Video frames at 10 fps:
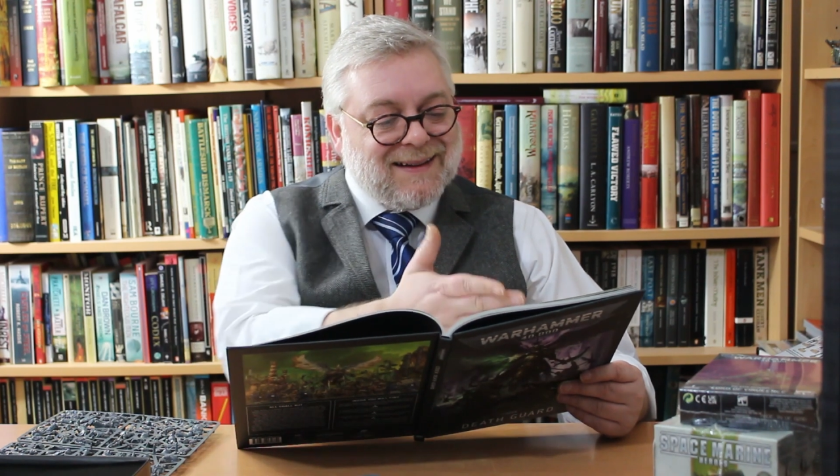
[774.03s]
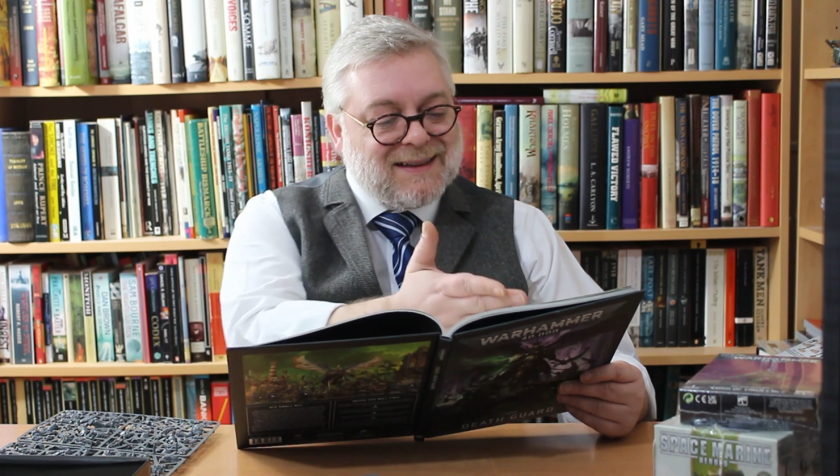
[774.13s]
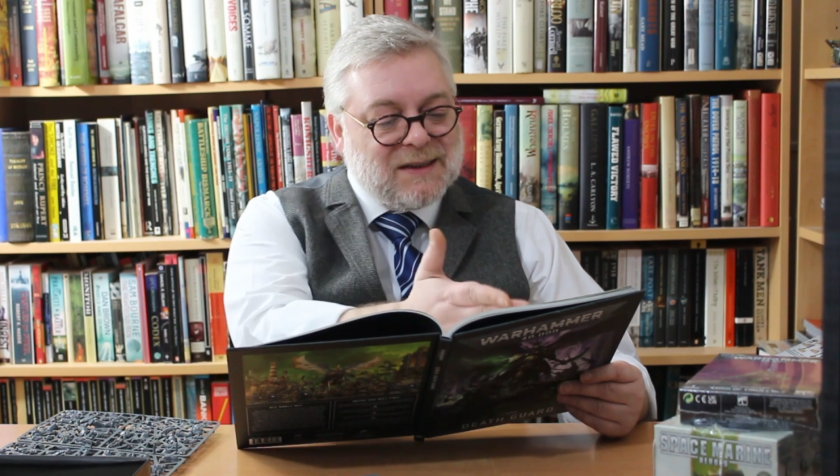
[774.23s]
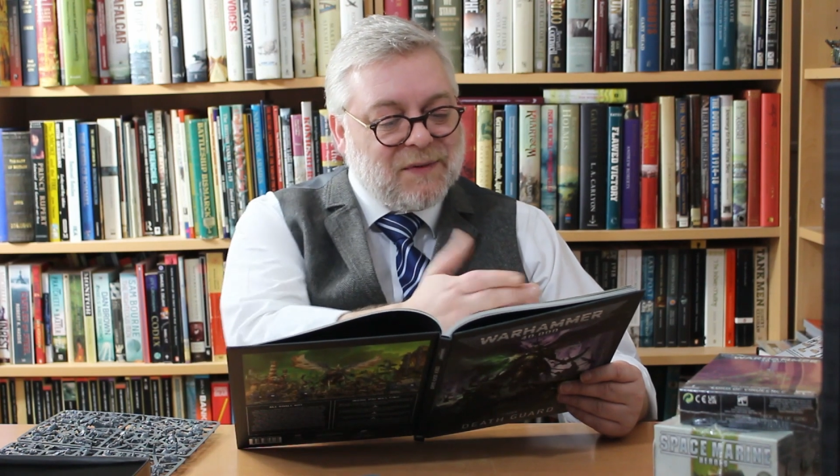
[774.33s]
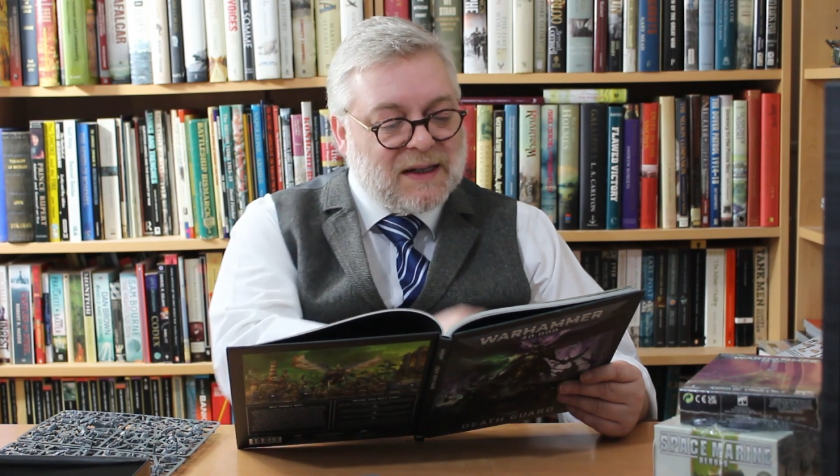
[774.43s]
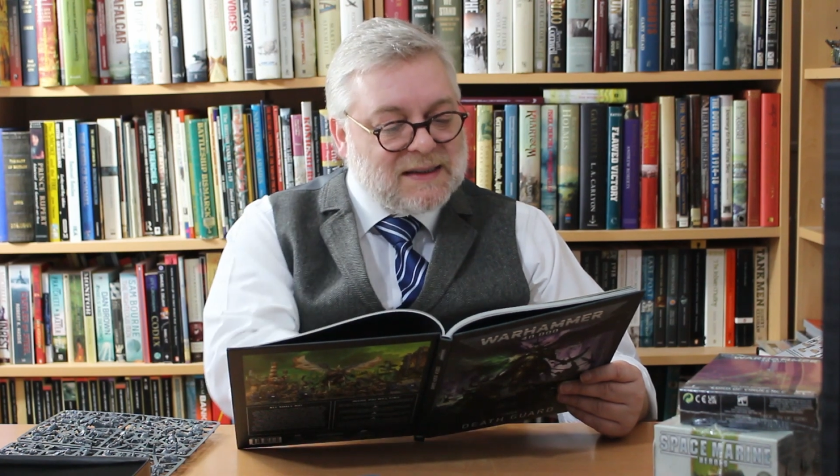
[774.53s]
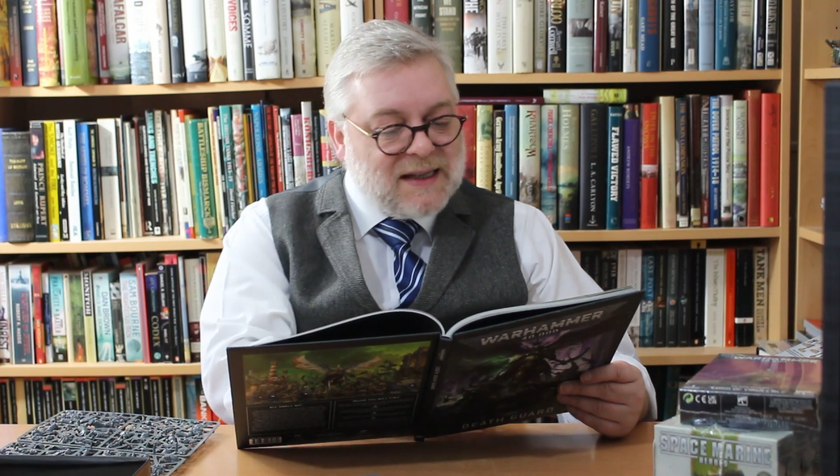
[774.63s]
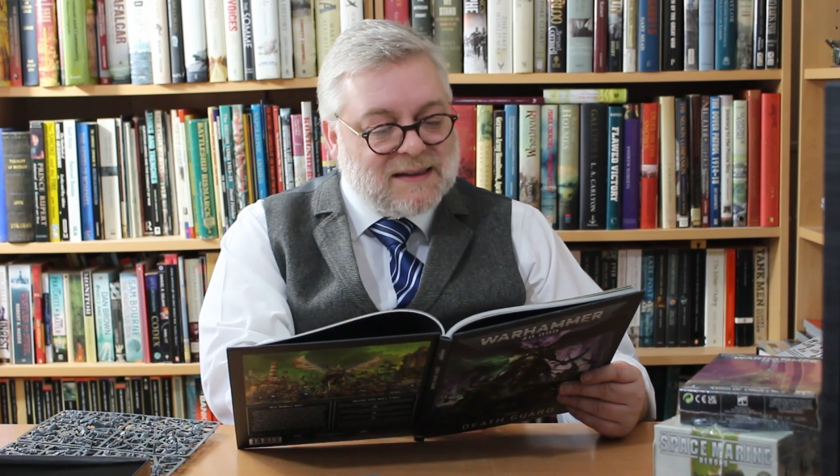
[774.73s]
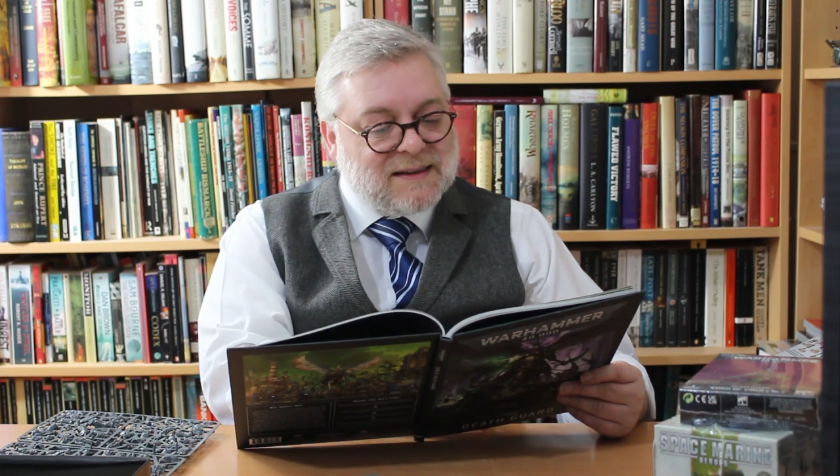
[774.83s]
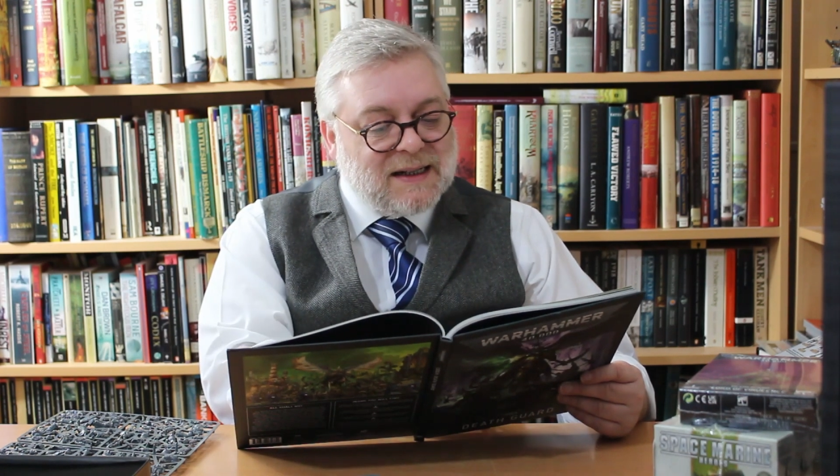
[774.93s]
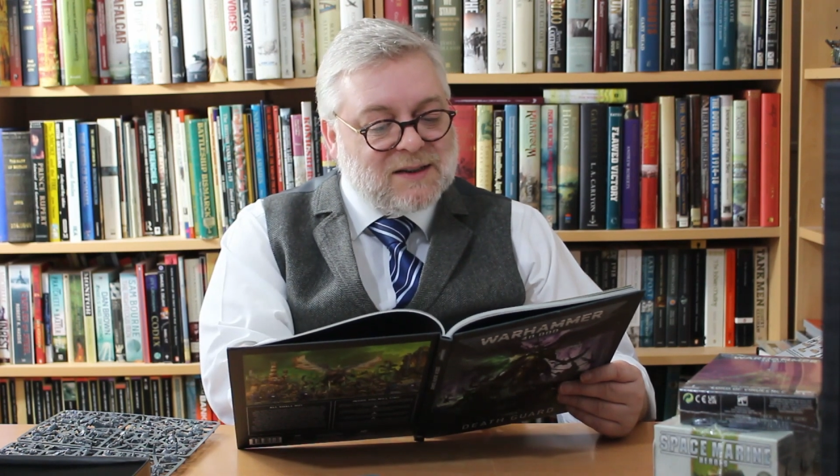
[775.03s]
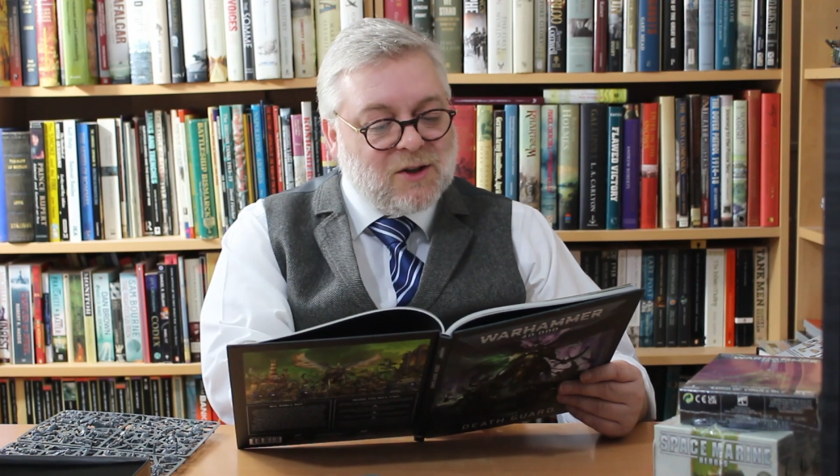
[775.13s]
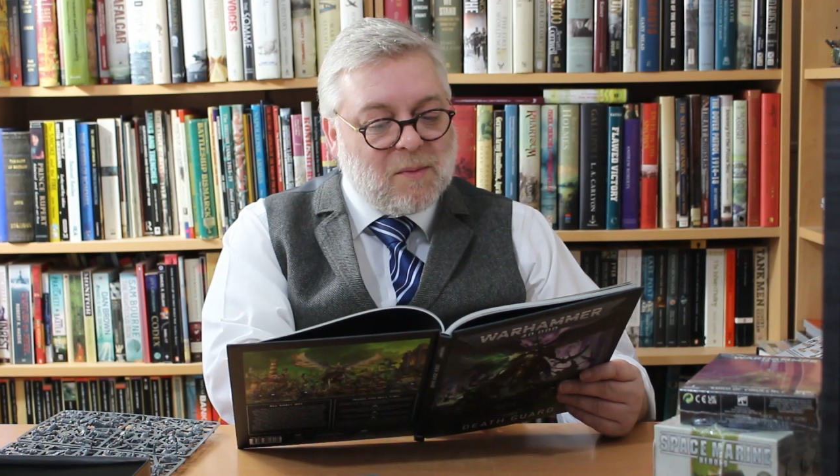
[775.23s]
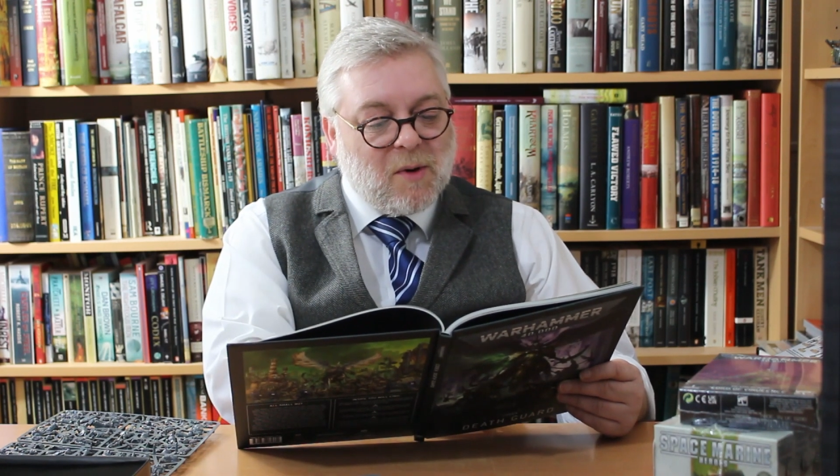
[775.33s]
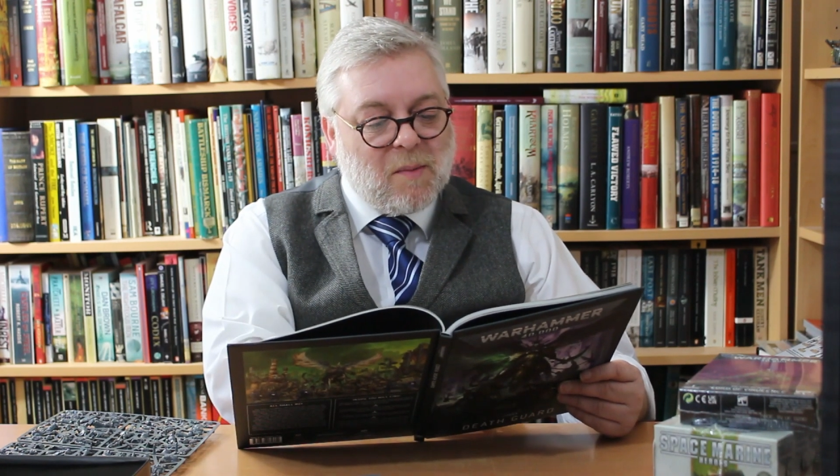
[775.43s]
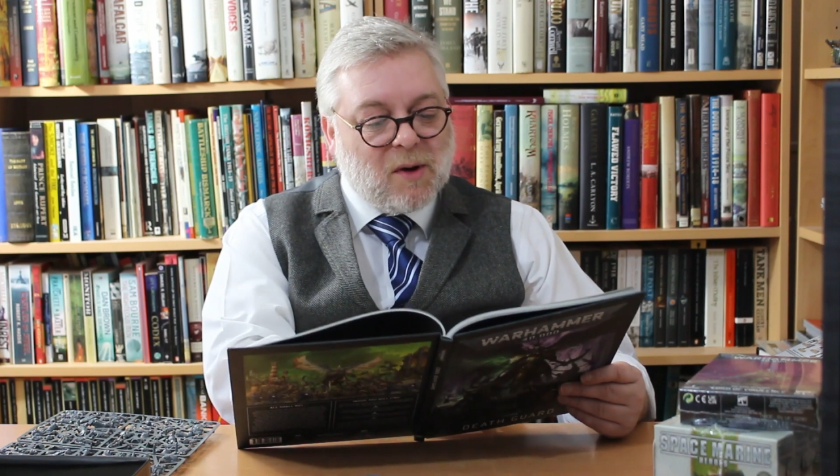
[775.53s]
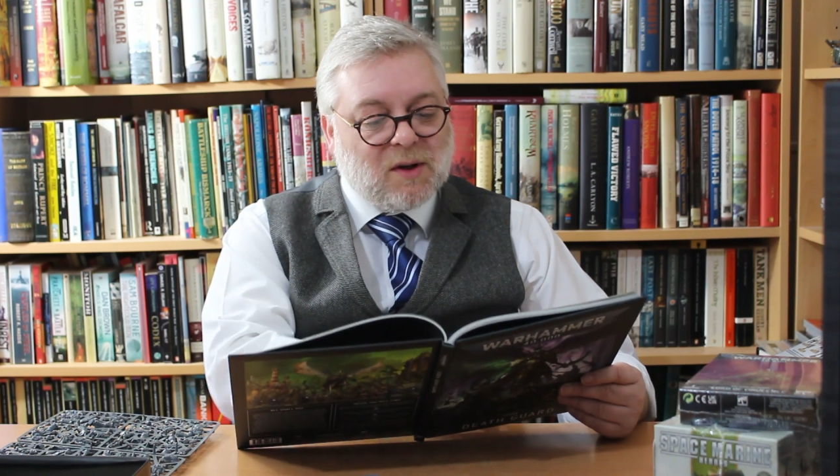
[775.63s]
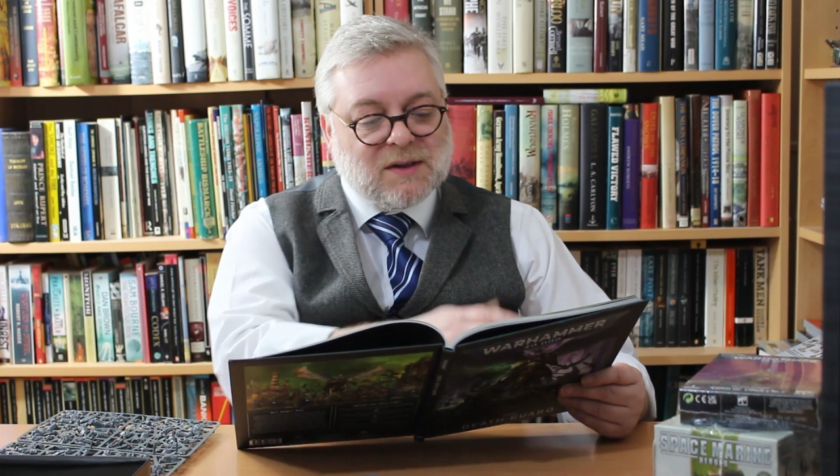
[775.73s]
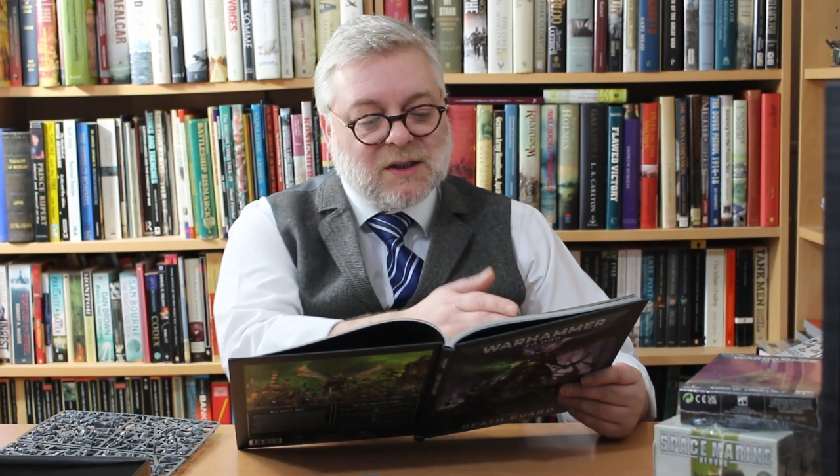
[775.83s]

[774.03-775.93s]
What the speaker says: It says if it contains 6 or more models,